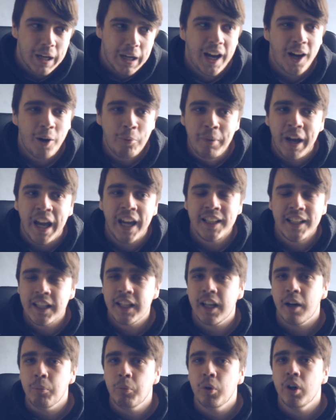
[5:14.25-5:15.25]
how many
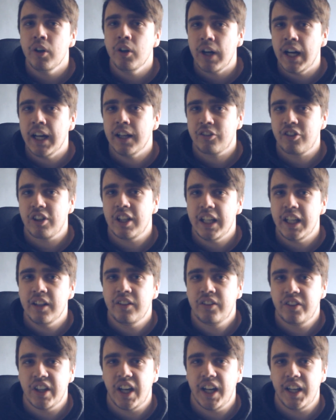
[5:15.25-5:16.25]
of them were actually
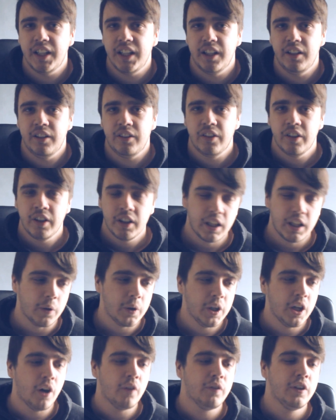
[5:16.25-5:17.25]
his signings? Now,
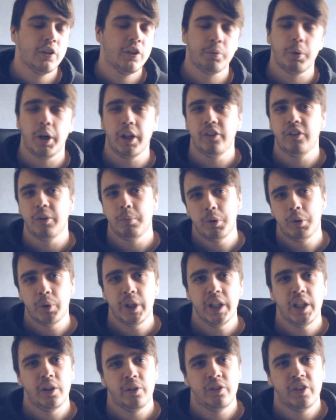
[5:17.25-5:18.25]
the obvious ones are
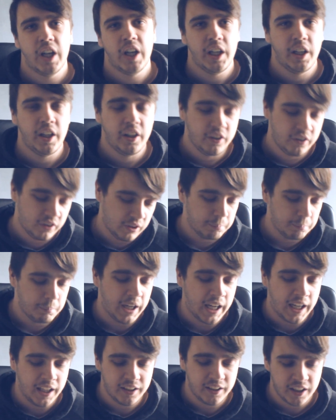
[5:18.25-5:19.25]
Mourinho signings are
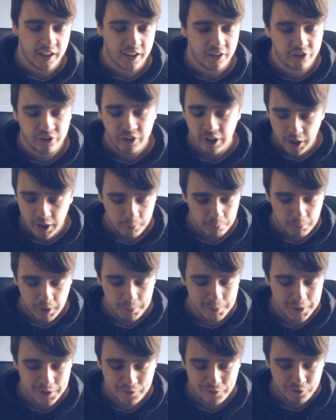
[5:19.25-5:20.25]
Matic,
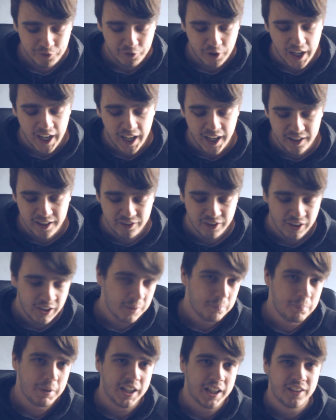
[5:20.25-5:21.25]
maybe Fred,
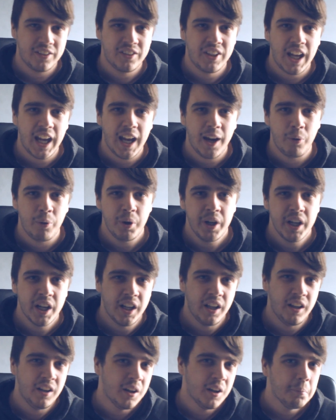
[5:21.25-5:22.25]

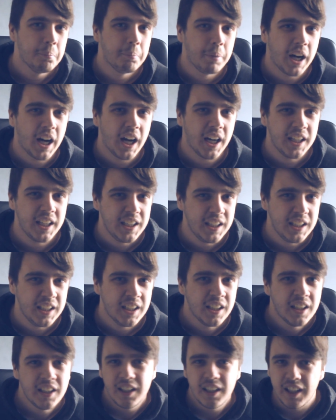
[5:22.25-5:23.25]
Mkhitaryan,
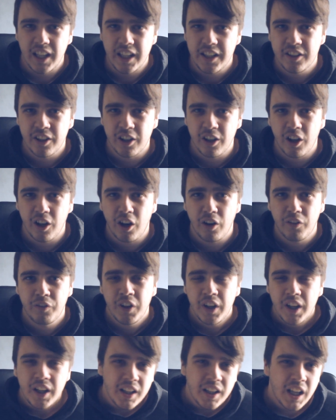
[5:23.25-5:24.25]
Bailly, Lindelof.
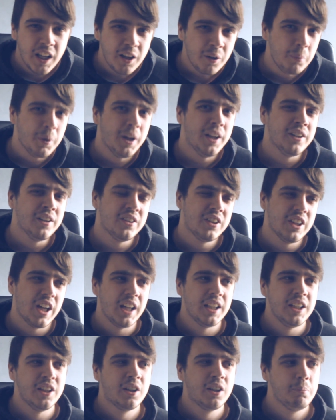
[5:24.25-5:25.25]
They're the ones
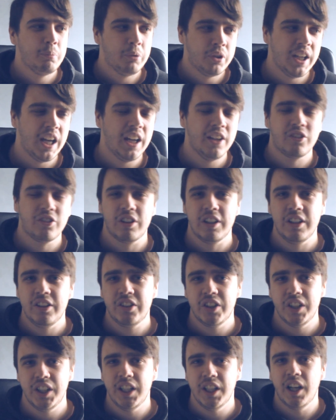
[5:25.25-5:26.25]
that you can potentially
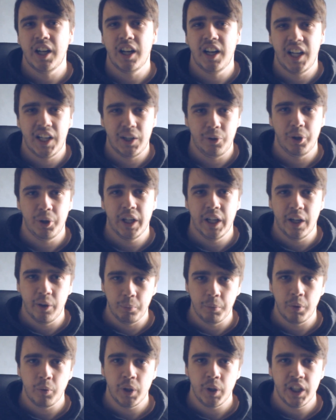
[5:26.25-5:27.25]
see are
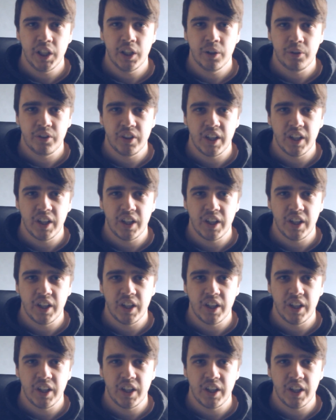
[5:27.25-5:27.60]
out-and-out Mourinho